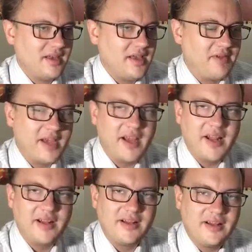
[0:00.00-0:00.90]
If I got
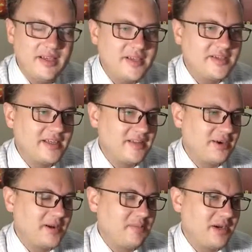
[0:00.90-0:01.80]
it illegally,
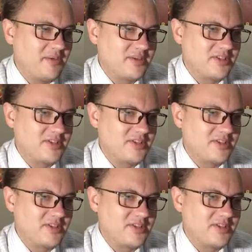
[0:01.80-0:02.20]
though, I might want to